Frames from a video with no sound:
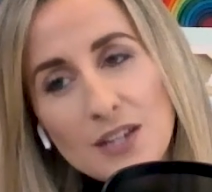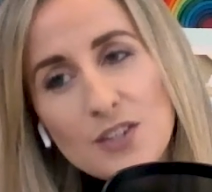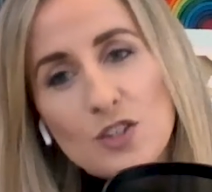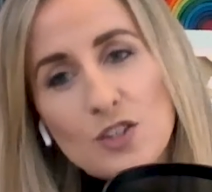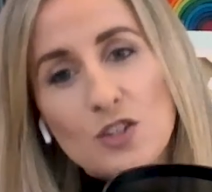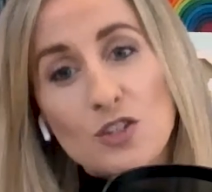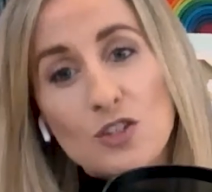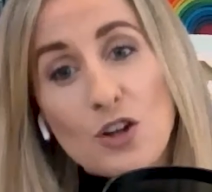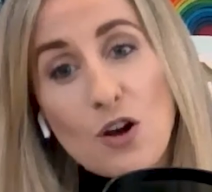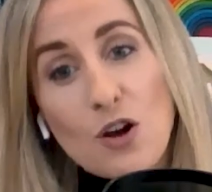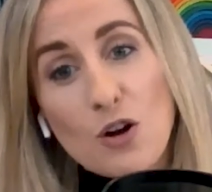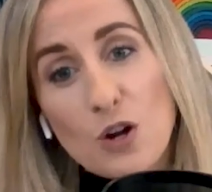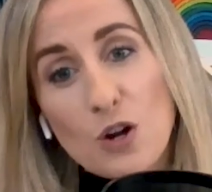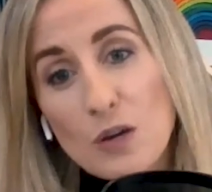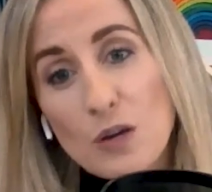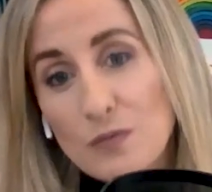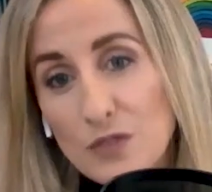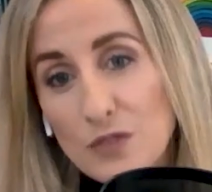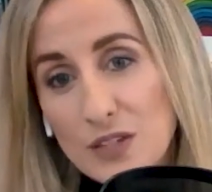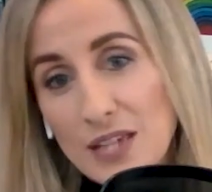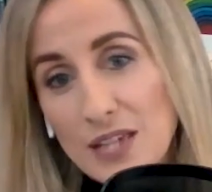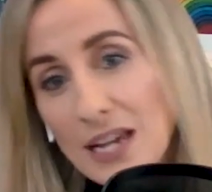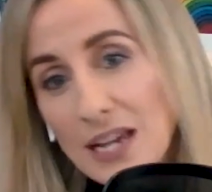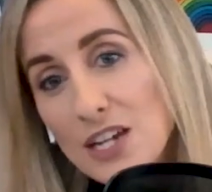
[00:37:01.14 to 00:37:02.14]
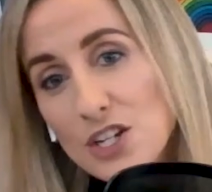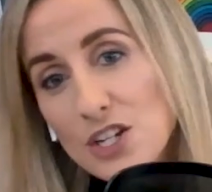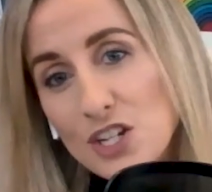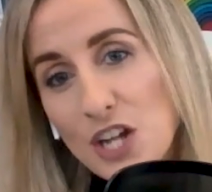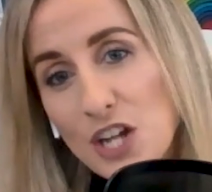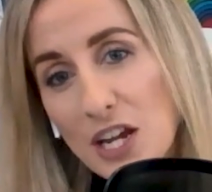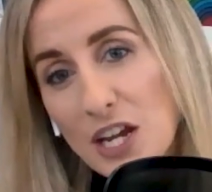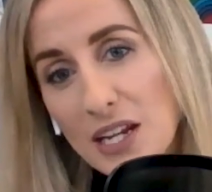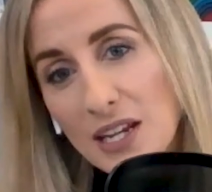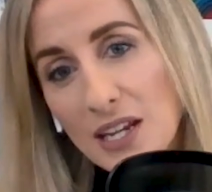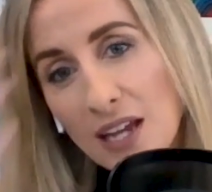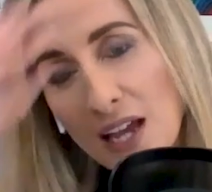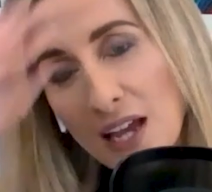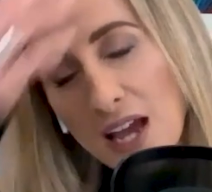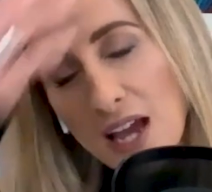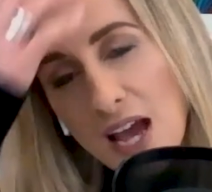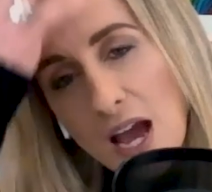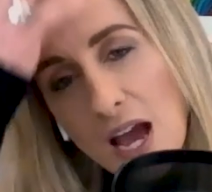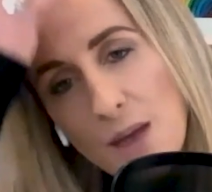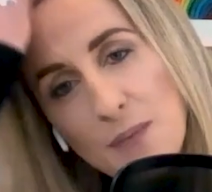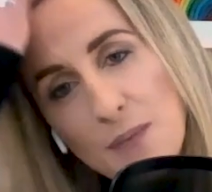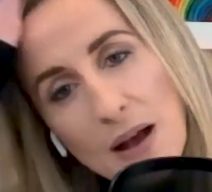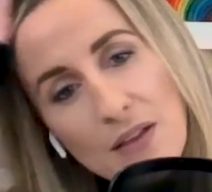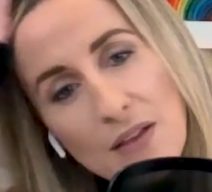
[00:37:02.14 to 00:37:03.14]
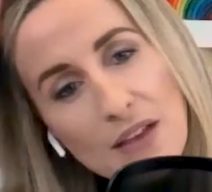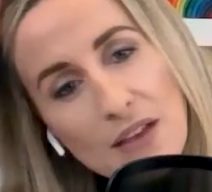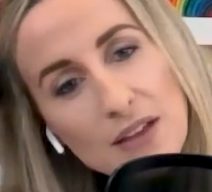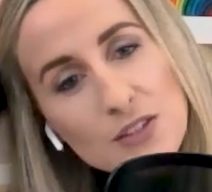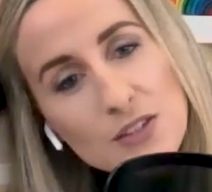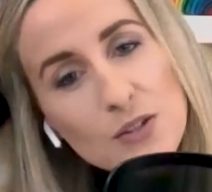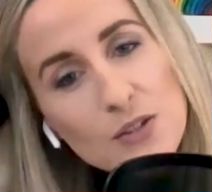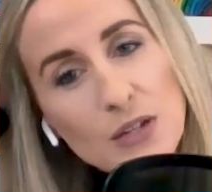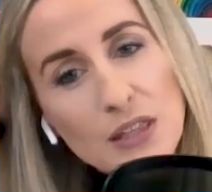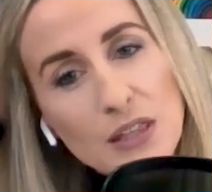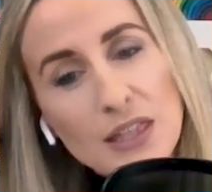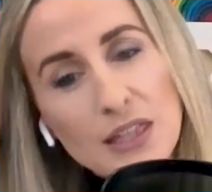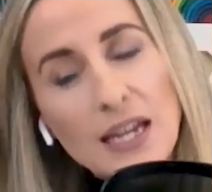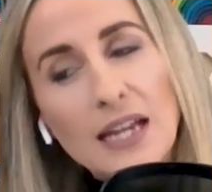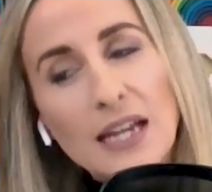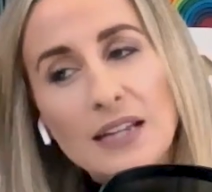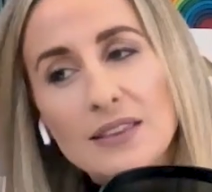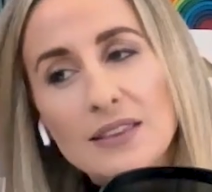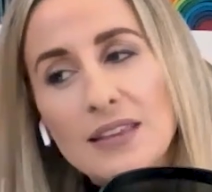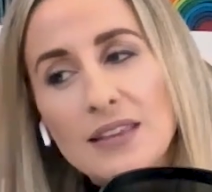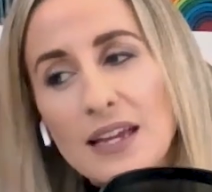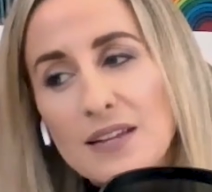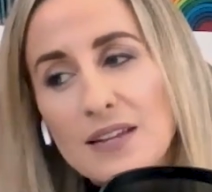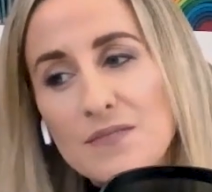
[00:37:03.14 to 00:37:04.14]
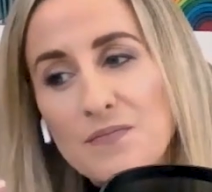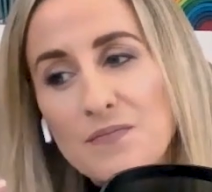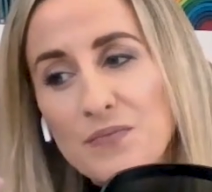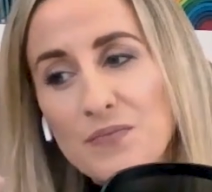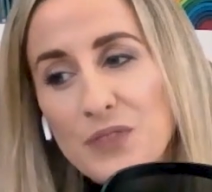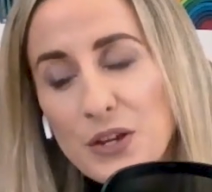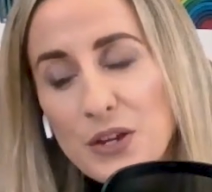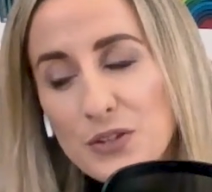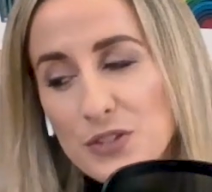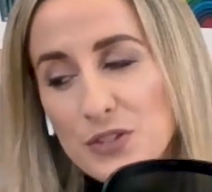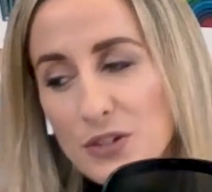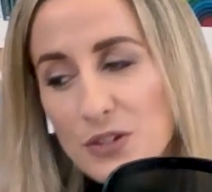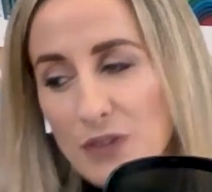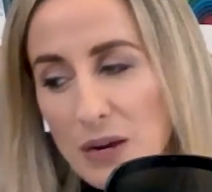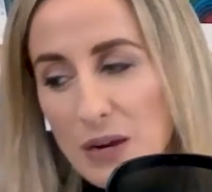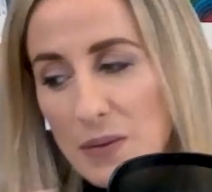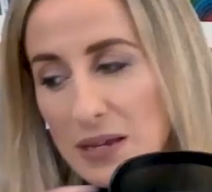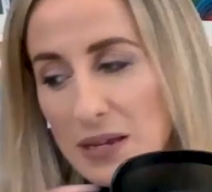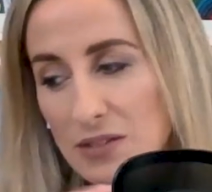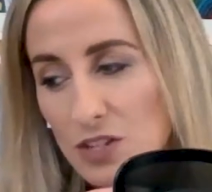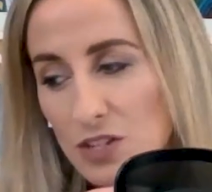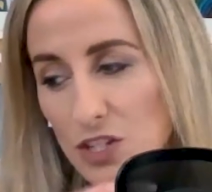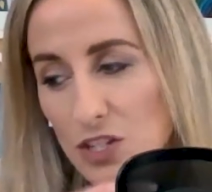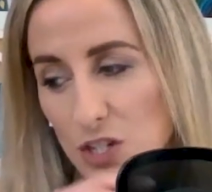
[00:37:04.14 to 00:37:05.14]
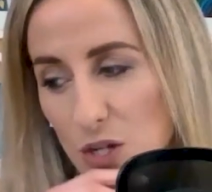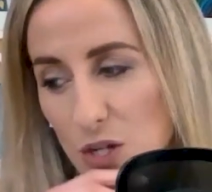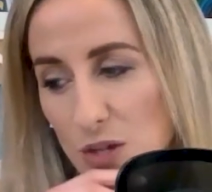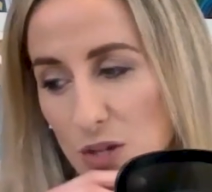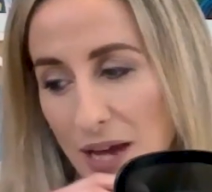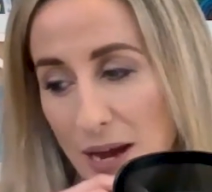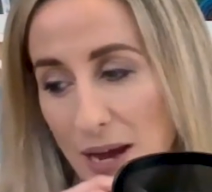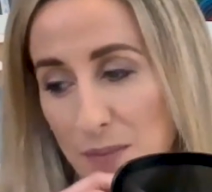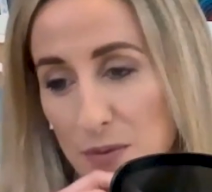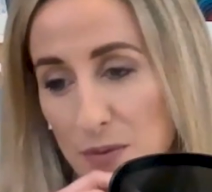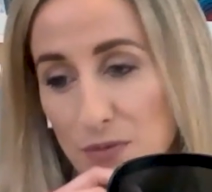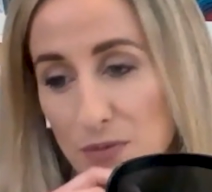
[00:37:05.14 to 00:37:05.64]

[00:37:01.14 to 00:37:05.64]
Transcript: start a conversation about that sort of thing, then those are great ways to do that.